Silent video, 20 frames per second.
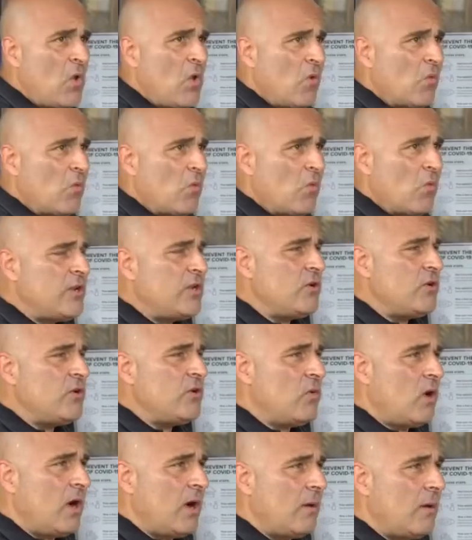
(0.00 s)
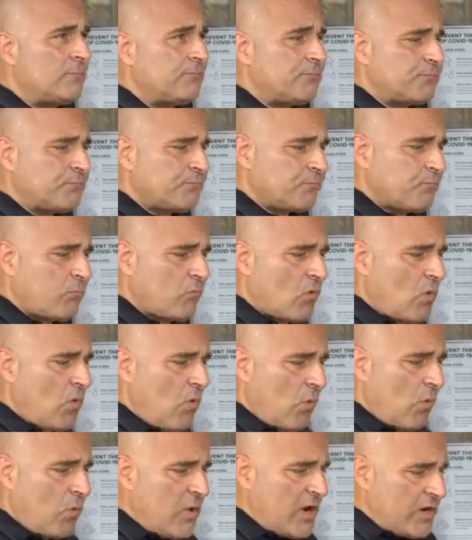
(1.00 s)
Where do you um,
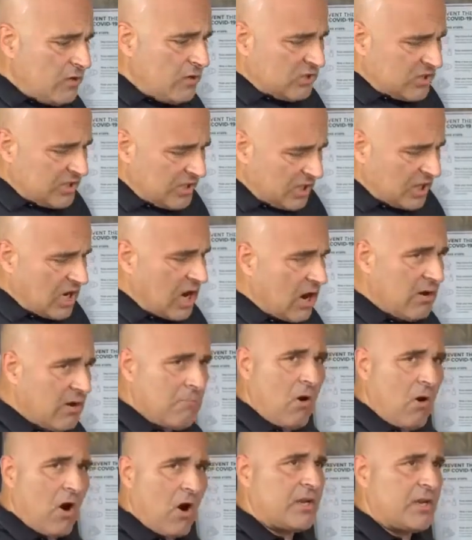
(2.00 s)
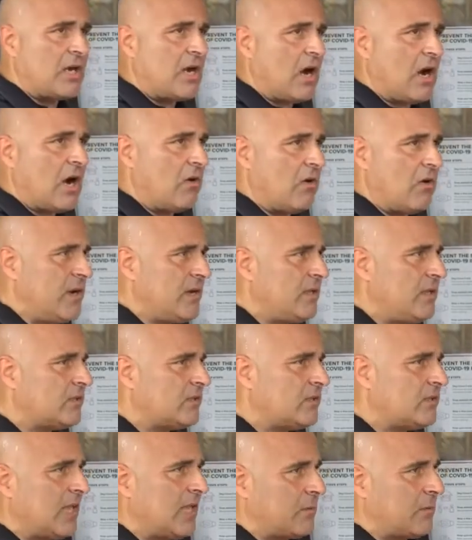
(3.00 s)
where do you see the current market going? Where do you
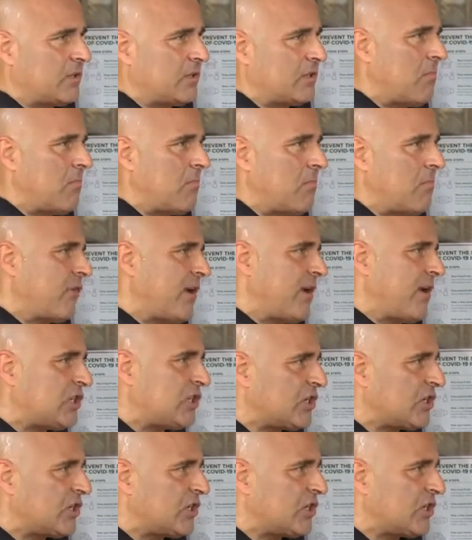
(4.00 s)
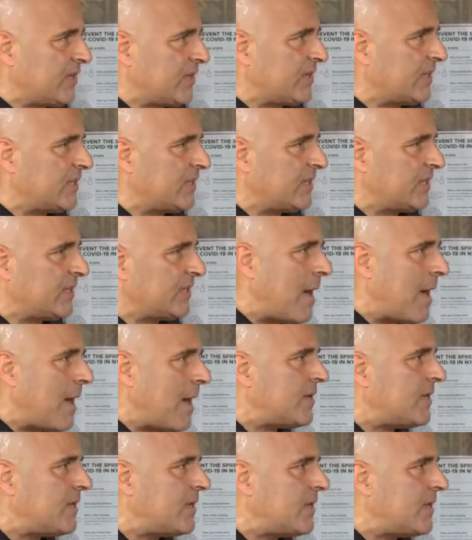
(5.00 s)
see like with the migration and everything that's
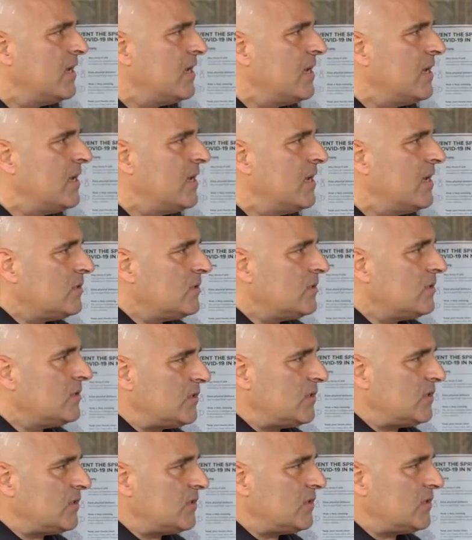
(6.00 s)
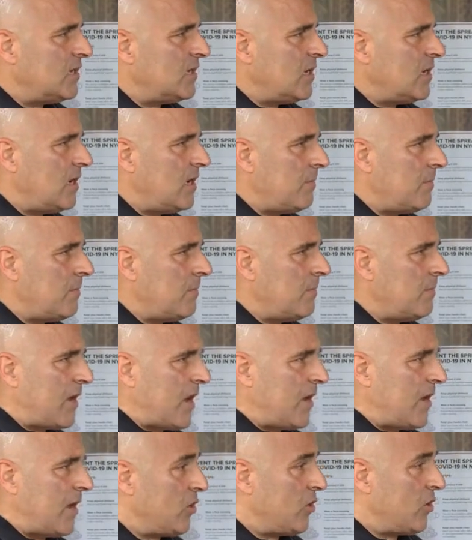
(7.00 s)
happening? Do you see? Um, I, I
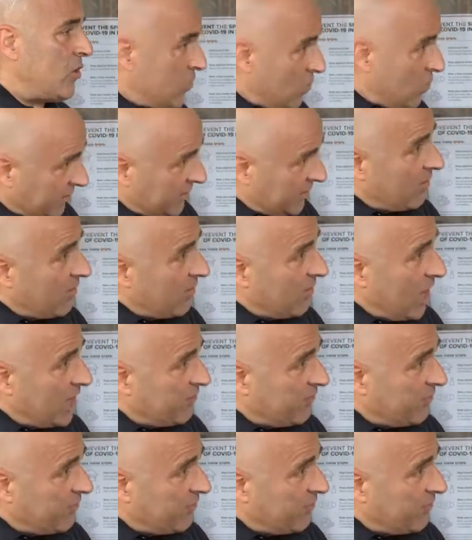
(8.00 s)
know you were in North Carolina for a while,